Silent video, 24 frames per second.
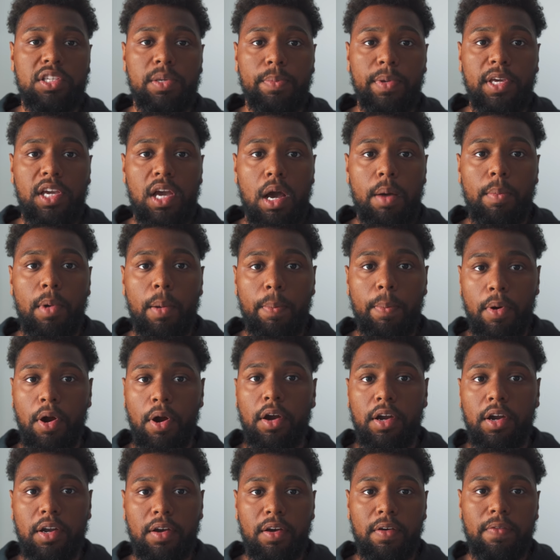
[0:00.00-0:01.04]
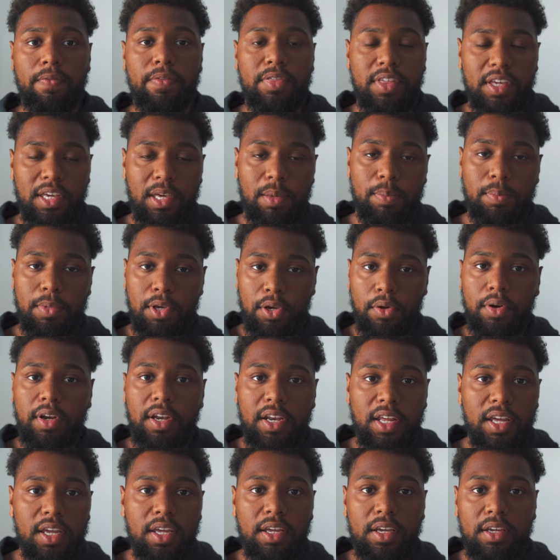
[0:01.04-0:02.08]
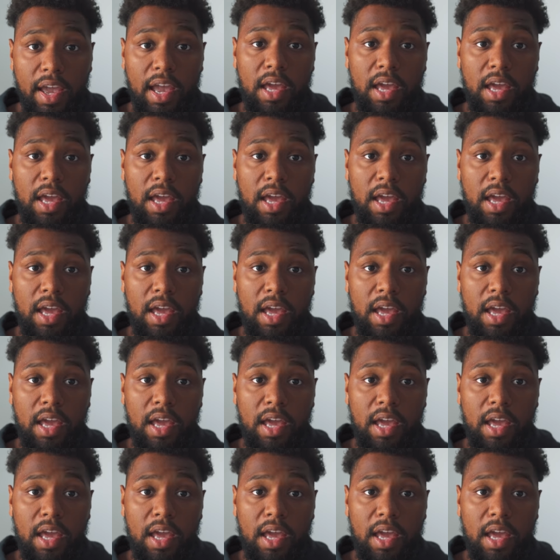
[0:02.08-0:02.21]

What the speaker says: to become a part of the community.